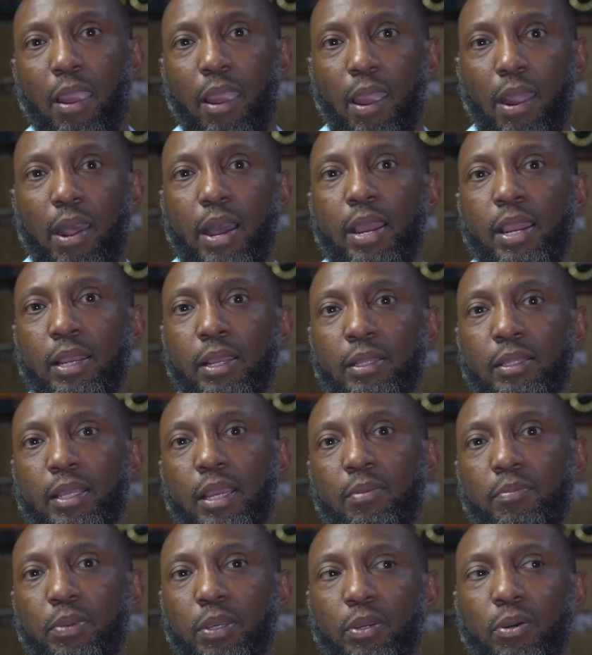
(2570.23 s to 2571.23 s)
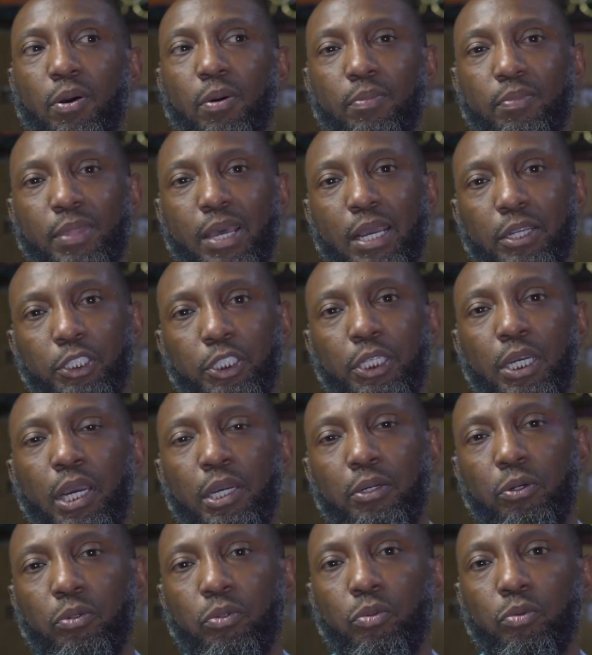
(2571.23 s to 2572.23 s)
I then become that
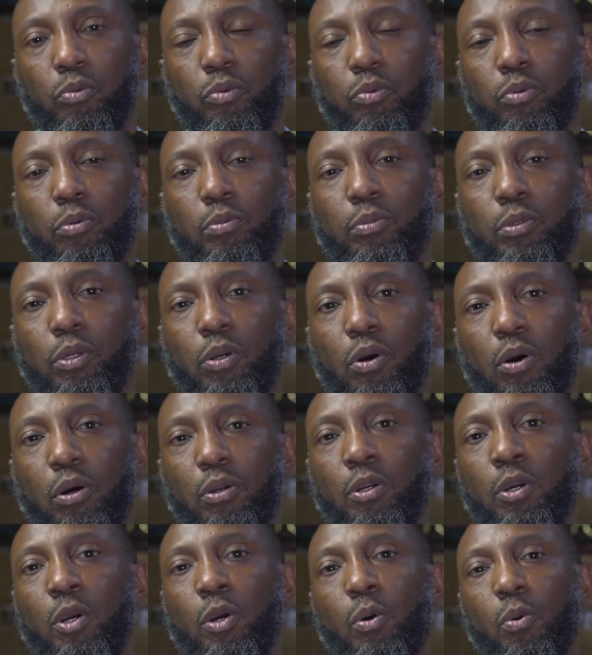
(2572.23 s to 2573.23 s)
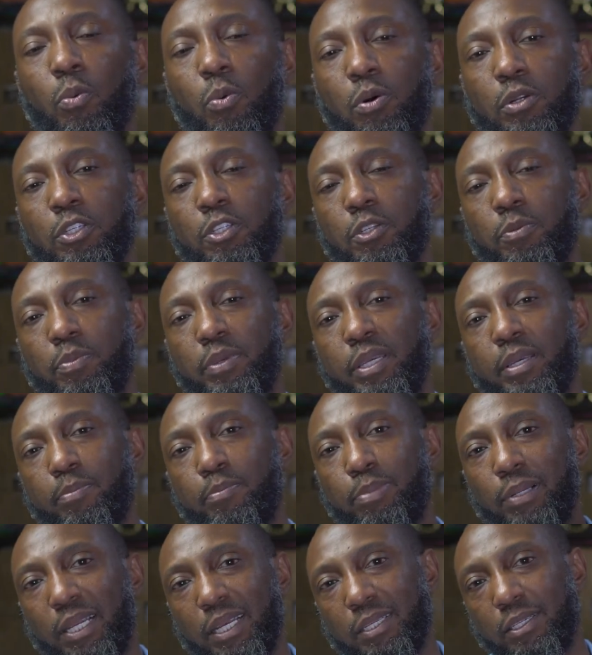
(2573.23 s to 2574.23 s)
channel through whom God wants to be a
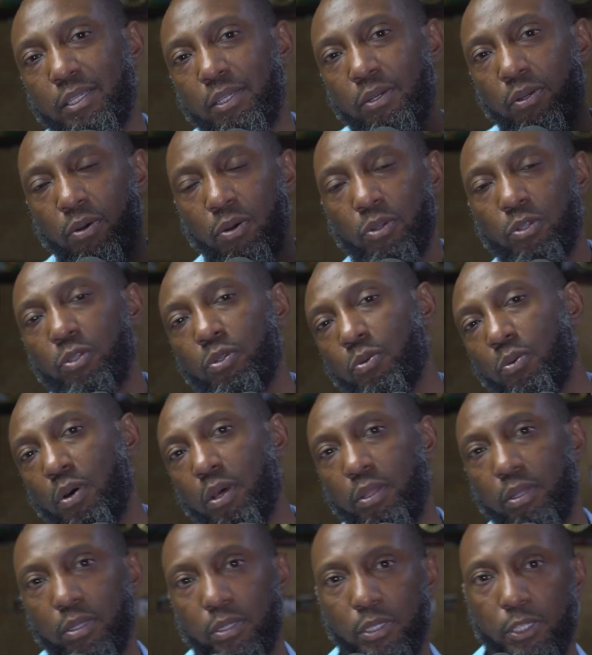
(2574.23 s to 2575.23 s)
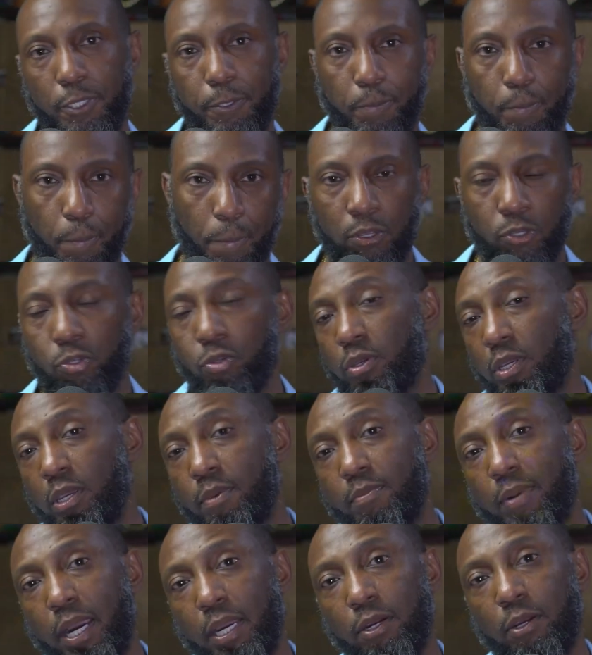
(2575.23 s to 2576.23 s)
blessing unto others. So He
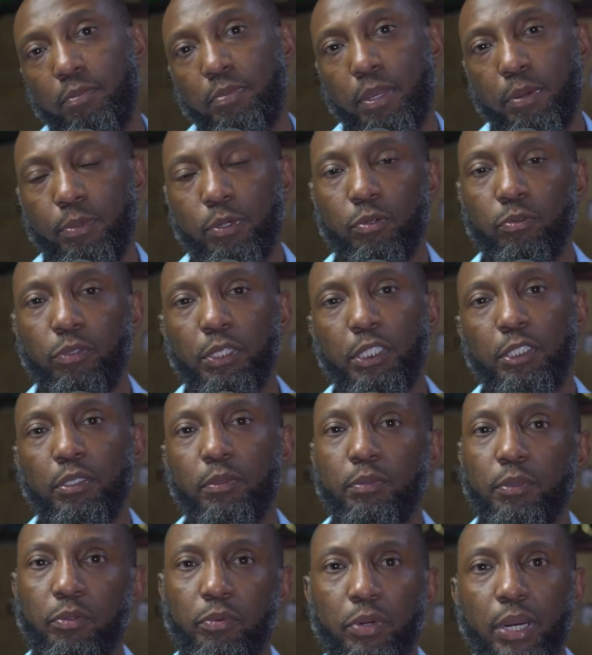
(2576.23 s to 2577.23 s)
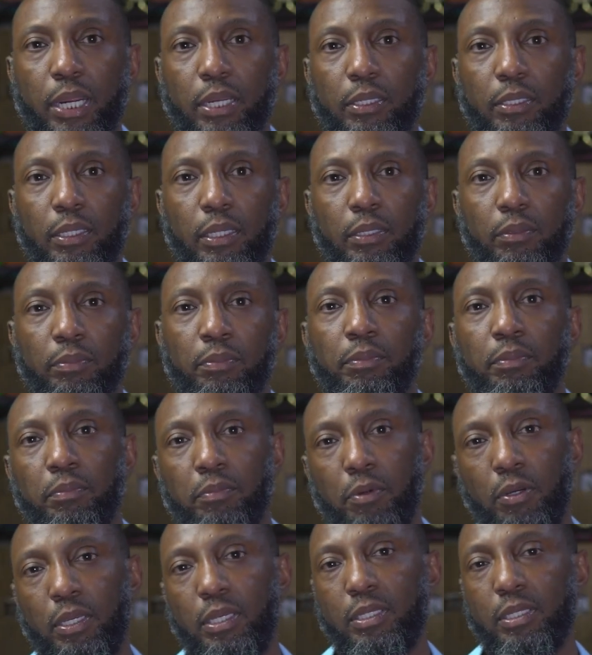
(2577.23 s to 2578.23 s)
might not be able to reach them directly,
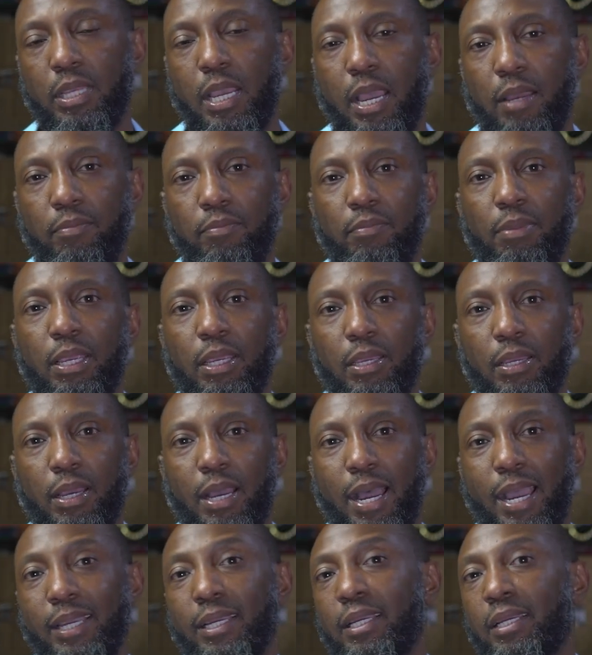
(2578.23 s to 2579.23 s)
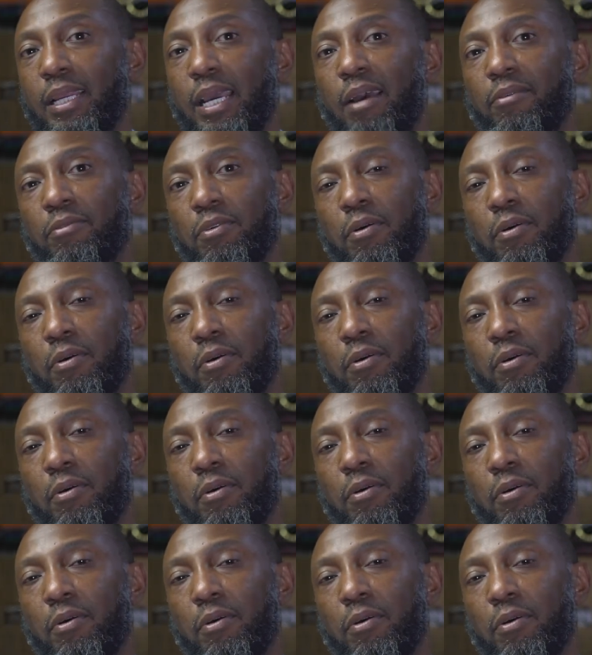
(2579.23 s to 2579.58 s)
but He's got me. I can have